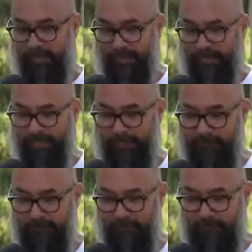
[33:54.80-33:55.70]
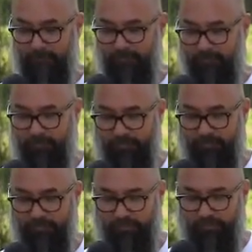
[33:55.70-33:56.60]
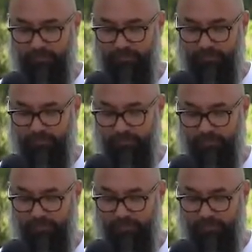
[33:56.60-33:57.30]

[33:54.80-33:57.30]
Nobody speaks.